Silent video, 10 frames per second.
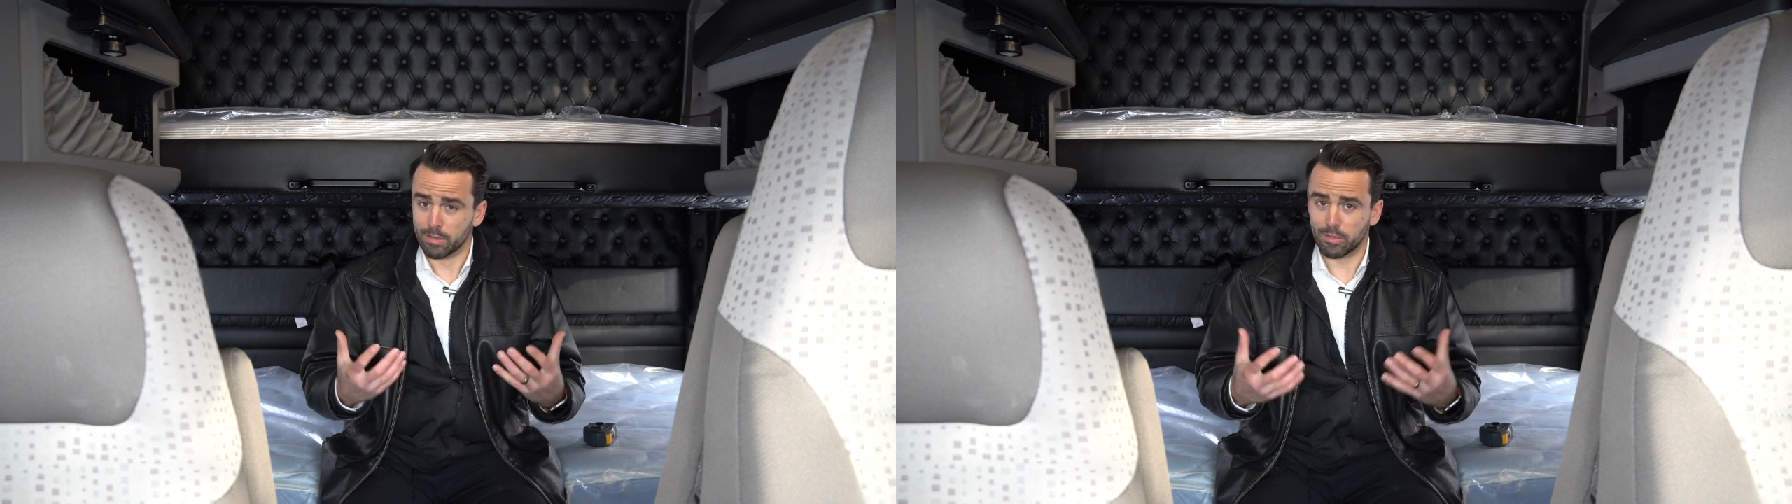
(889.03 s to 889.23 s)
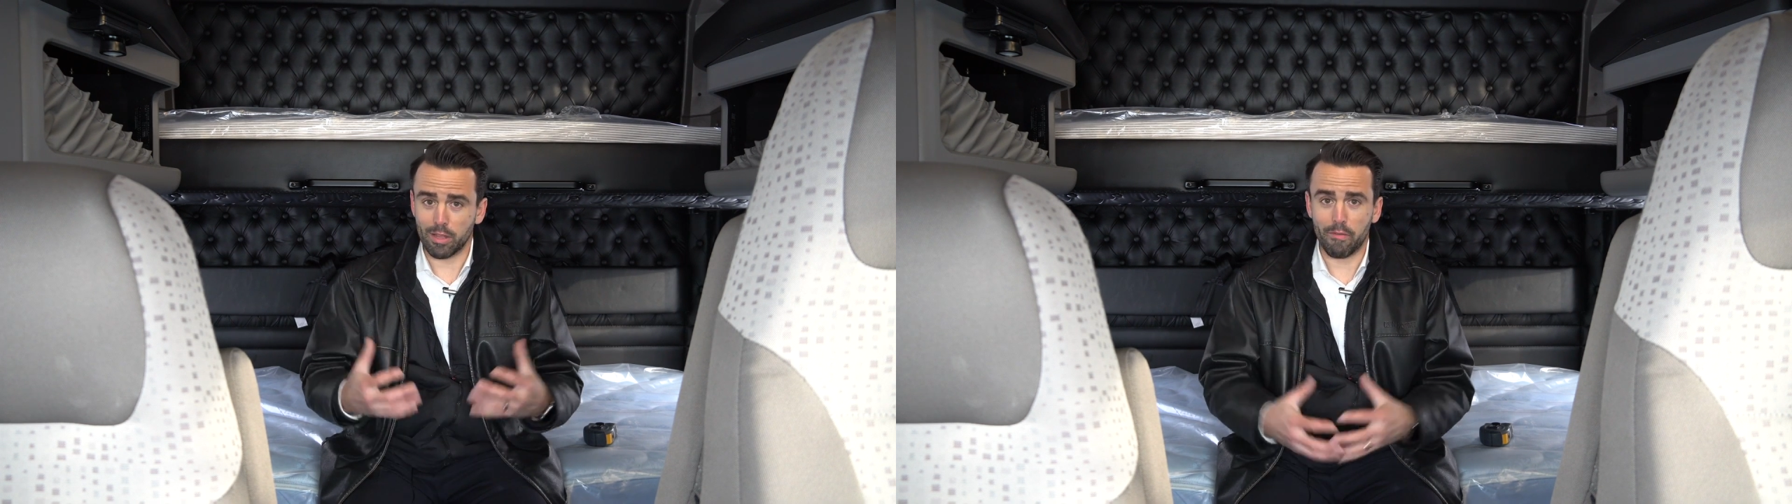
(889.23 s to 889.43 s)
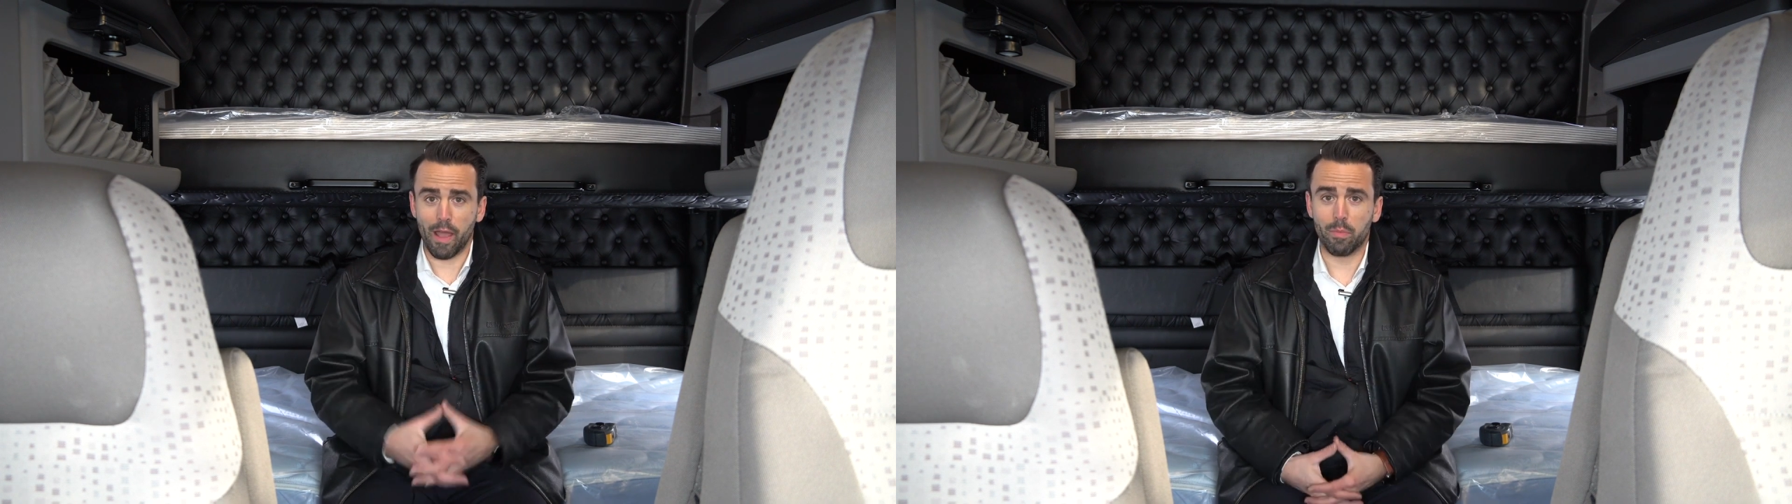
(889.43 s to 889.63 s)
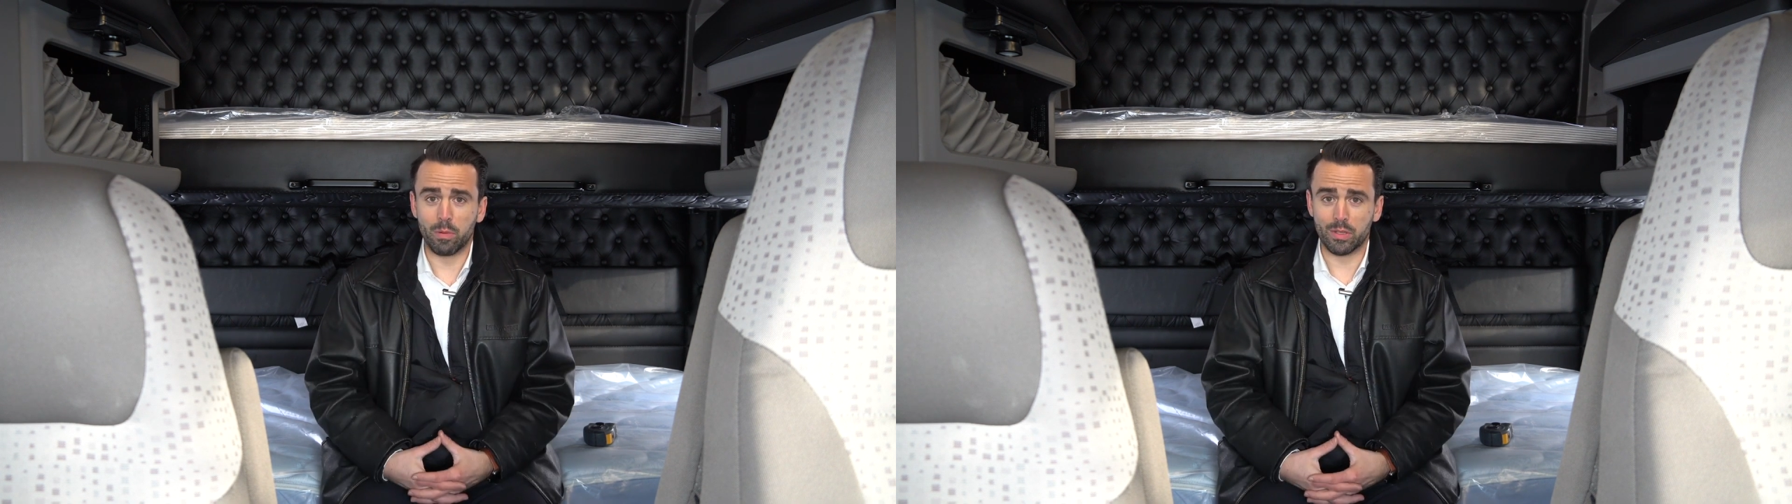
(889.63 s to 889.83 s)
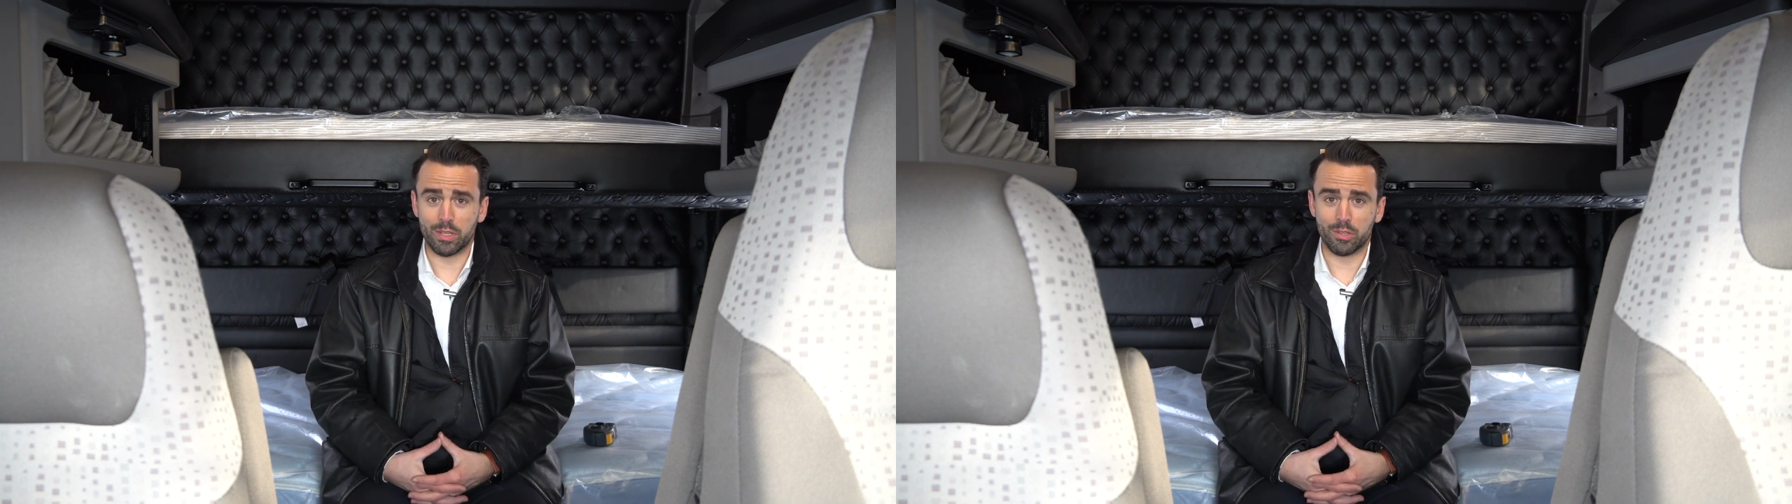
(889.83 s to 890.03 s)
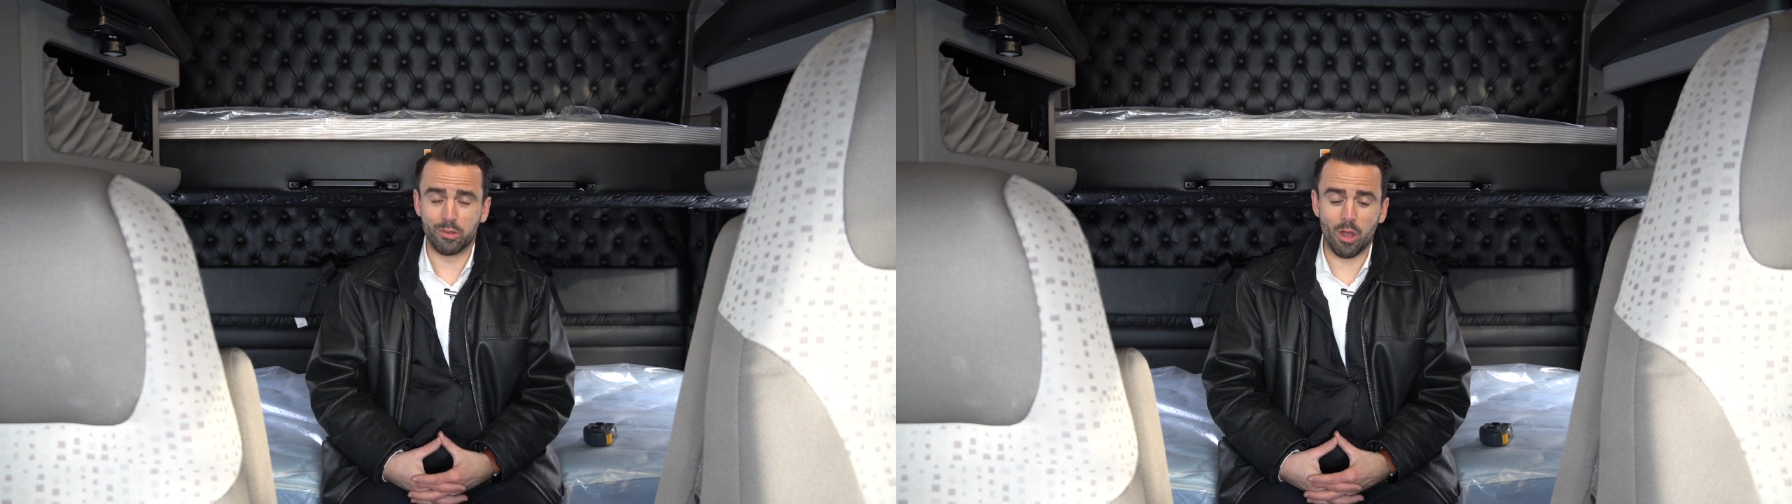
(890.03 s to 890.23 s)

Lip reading: Stuff happens, as you